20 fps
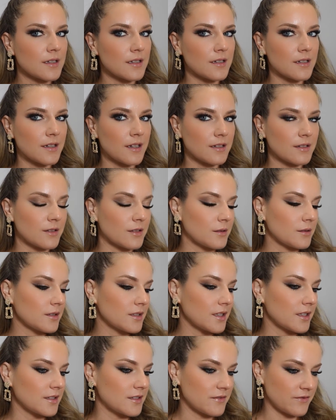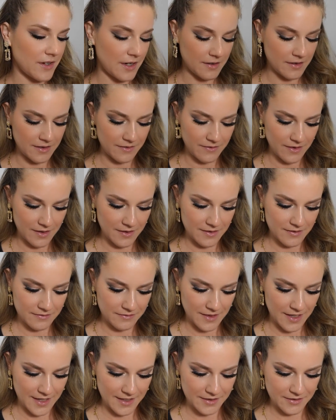I don't know, it's very, very
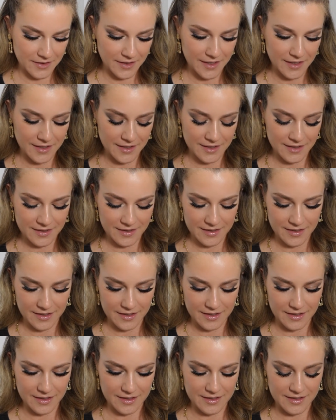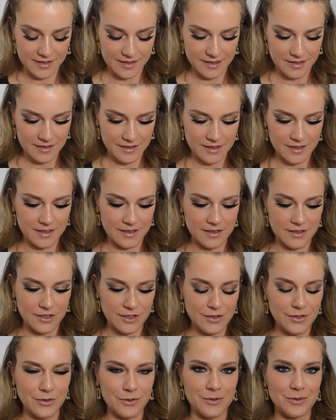flattering, and it's
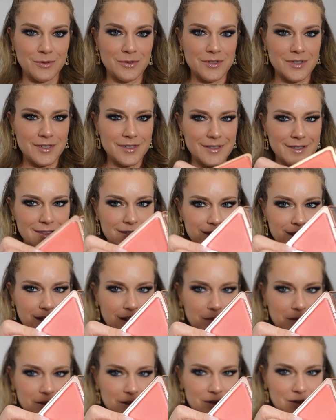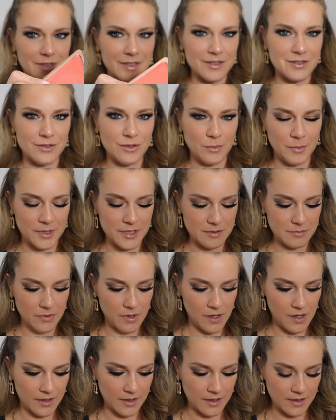huge. I mean, you get so much
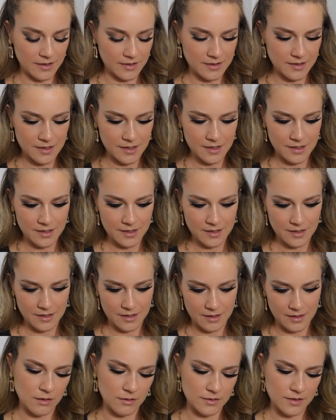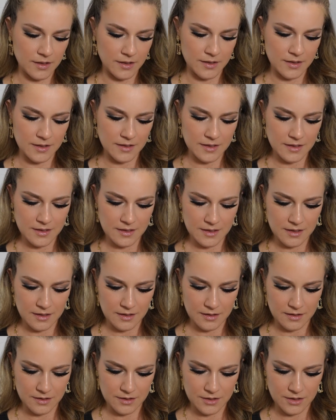product. Oh, sorry, this is
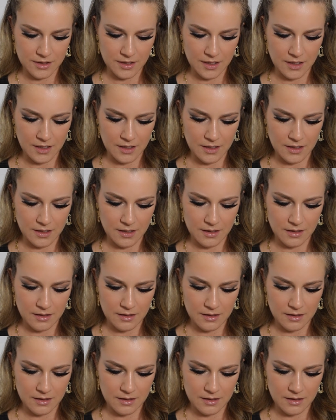the shade